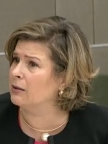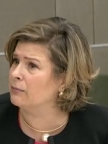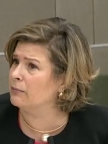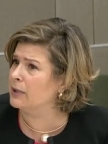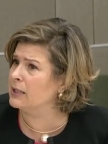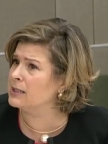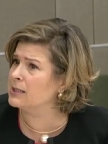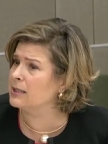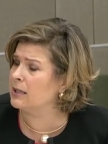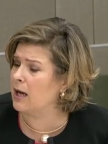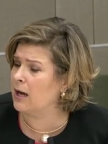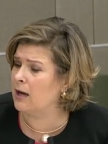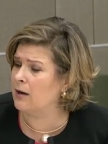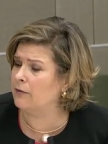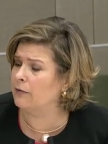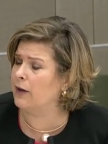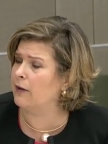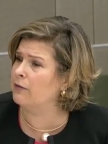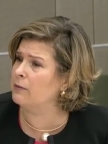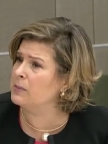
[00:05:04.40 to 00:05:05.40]
a risk
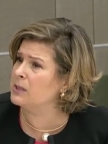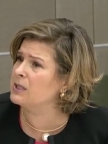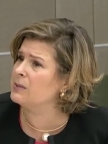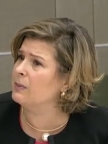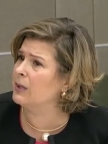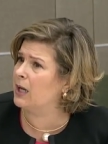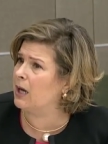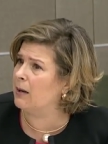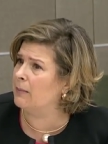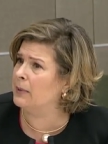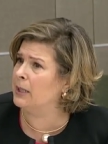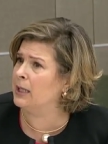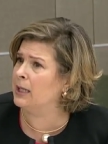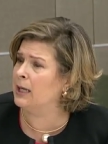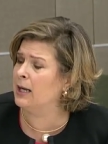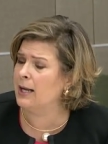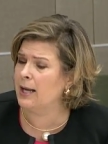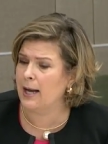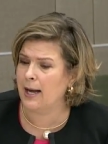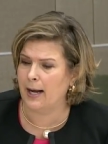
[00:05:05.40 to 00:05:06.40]
of governments
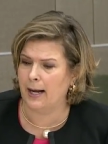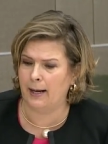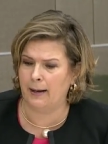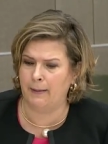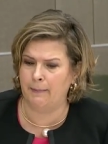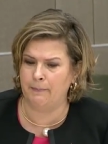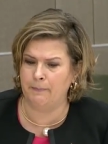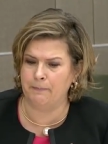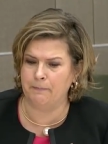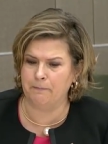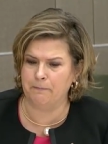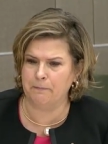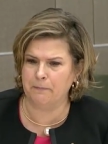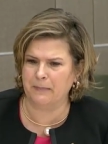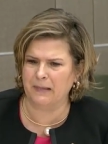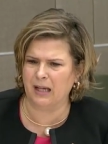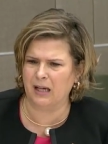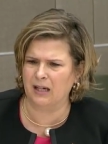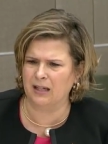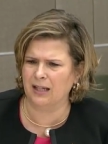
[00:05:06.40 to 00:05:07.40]
becoming um,
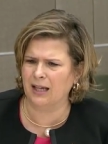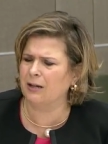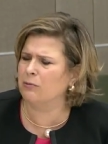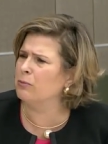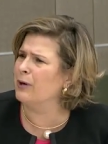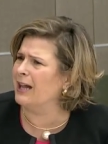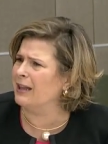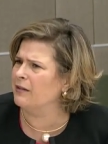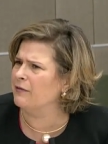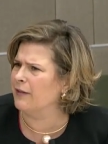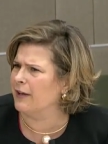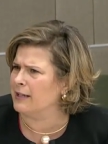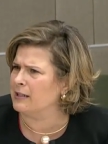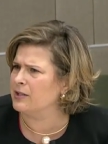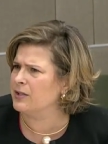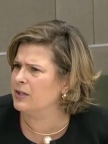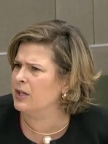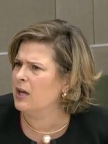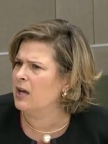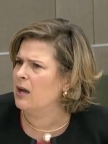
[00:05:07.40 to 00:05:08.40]

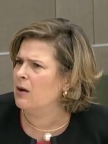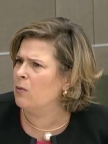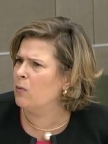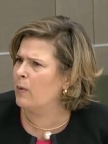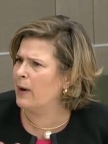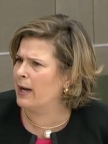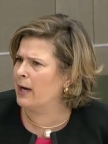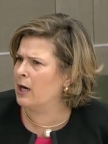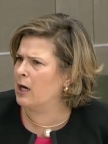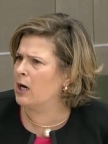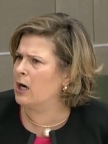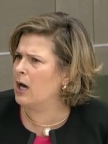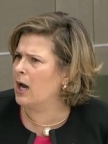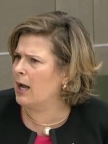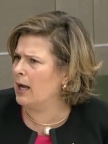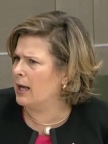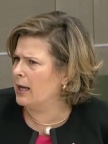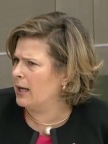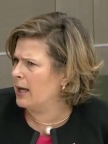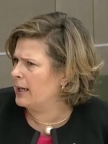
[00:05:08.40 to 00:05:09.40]
irrelevant, where a,
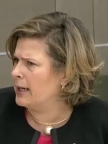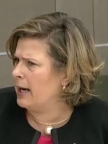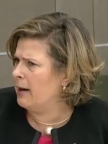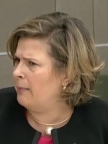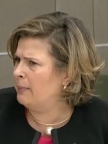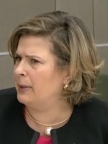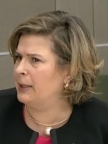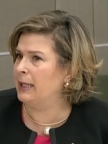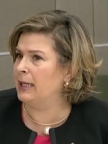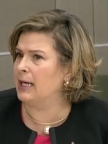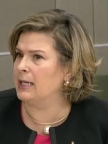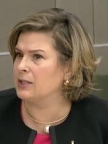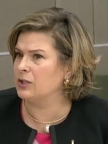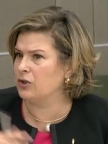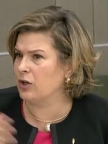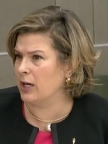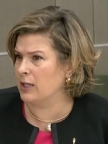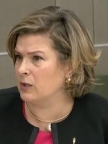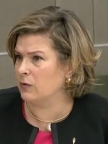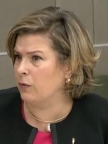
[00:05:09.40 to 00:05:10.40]
uh, a company has
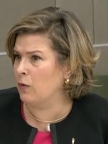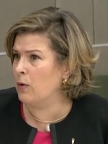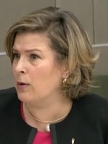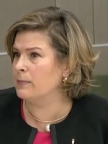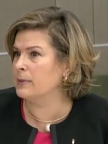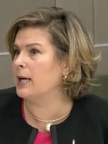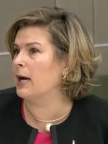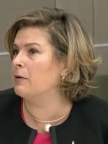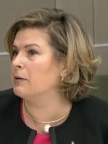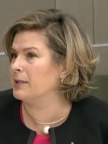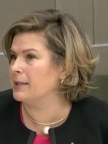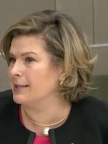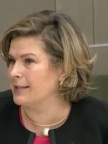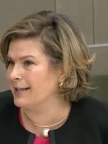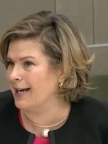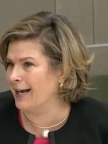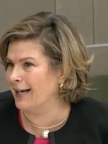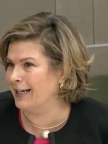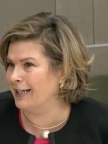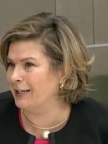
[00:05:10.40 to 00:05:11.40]
transformed how a
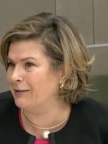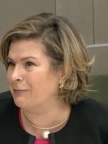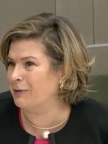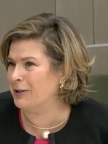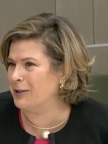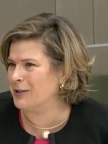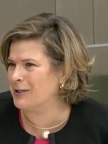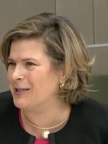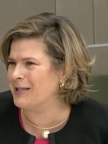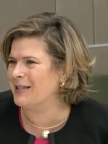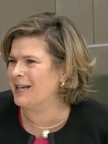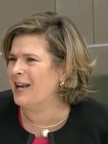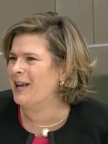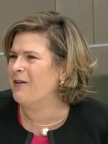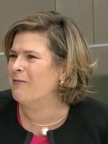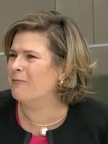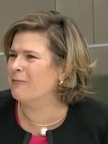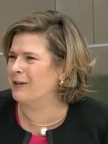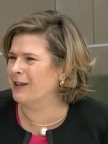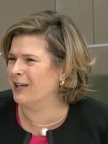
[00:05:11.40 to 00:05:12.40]
society works
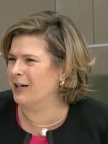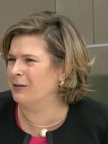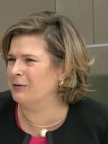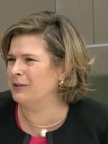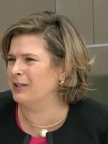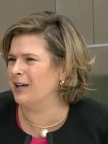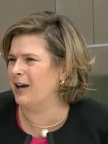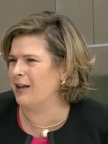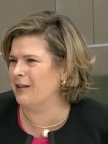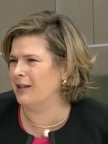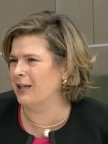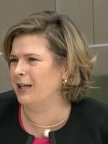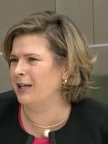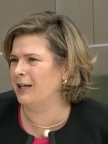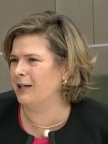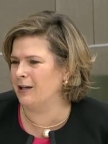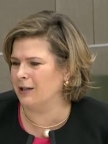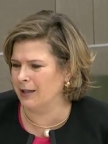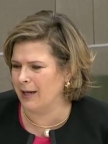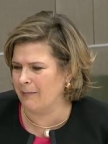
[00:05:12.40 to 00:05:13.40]
without
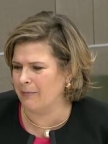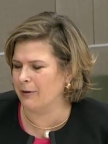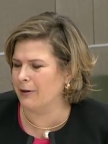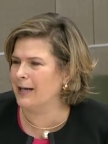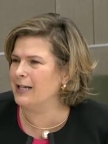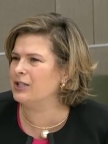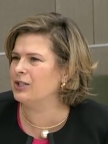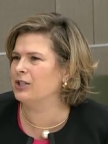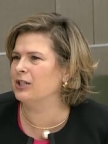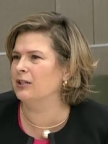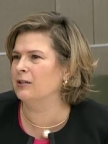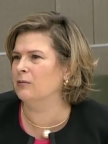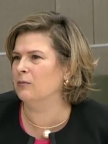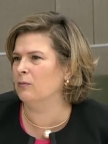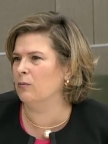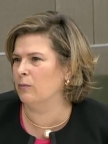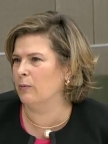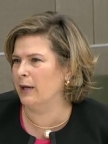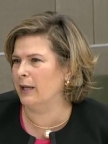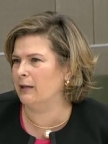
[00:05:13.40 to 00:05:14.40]
the collaboration
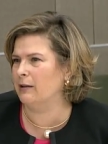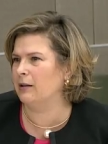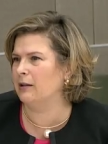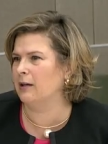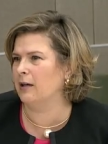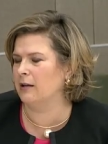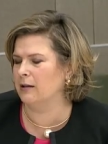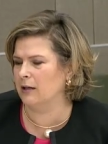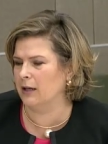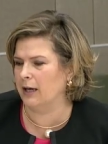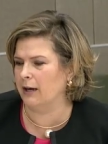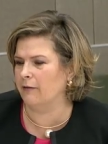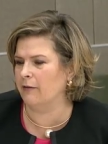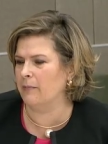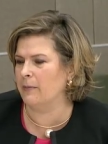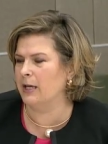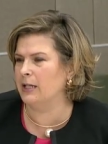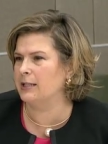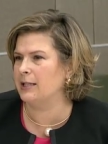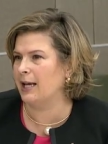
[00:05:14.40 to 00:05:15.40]
with the
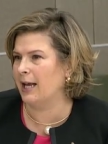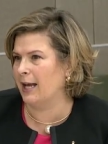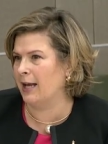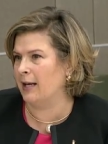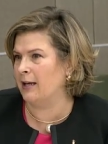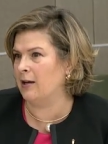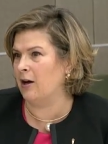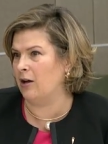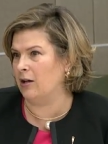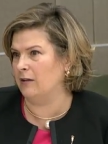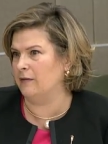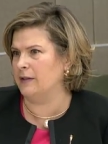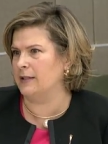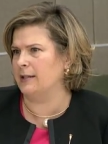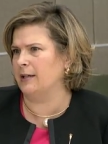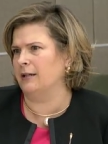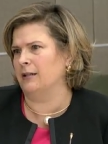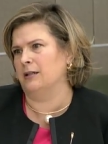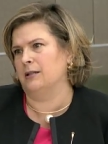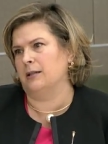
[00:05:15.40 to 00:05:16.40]
government, and all of a
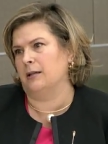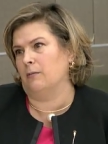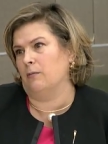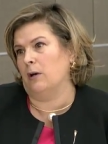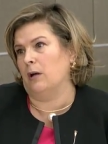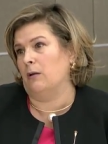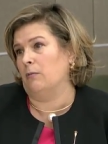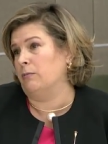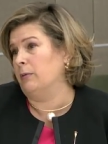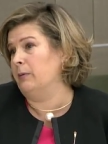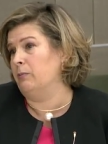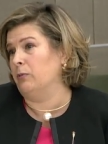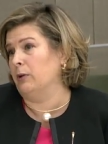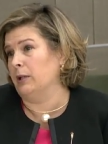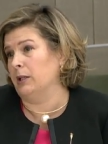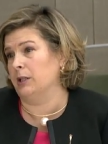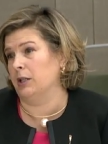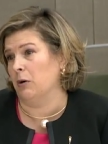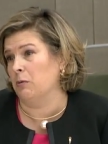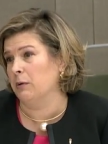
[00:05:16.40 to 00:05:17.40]
sudden it's like, well, we
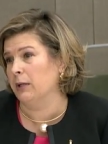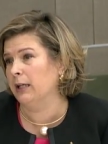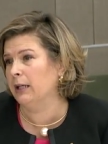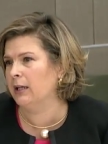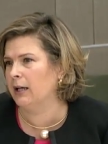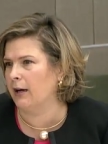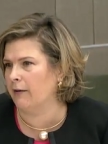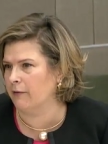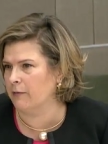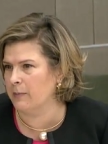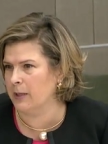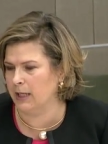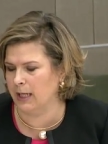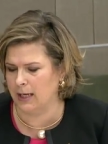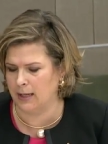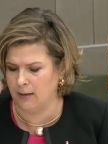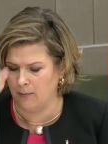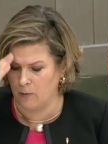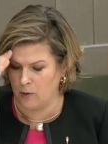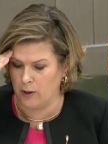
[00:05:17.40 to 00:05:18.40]
really don't need a government
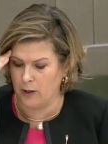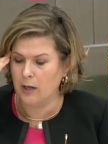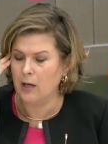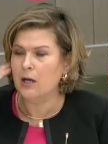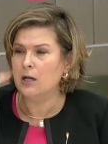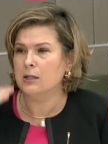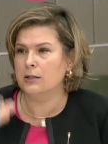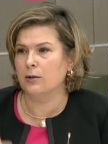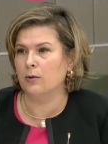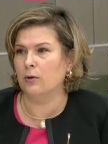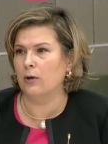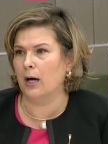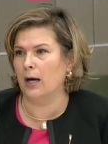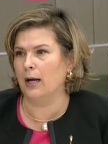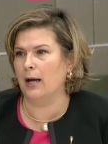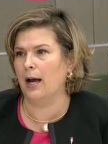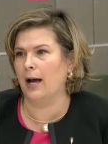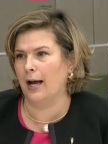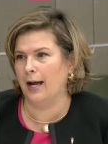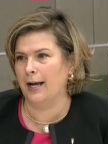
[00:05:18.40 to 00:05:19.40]
anymore. So
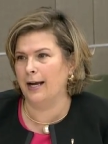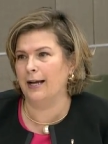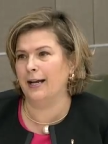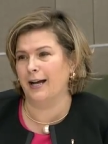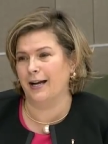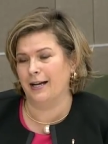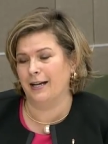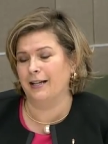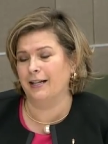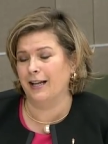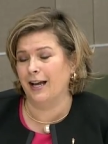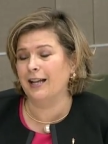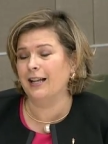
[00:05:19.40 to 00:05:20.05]
I I, uh,